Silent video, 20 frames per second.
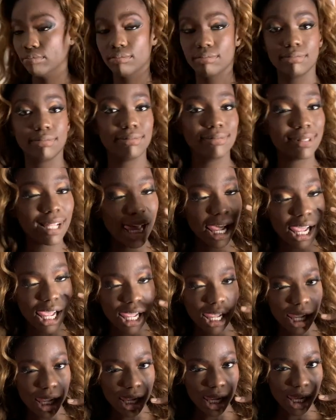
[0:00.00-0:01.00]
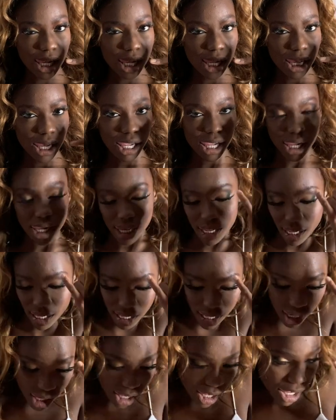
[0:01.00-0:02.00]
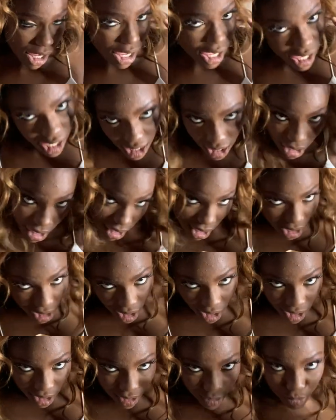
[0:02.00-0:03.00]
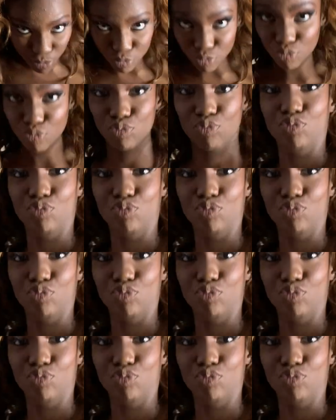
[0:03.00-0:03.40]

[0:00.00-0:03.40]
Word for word: if there's one thing about Bex, she will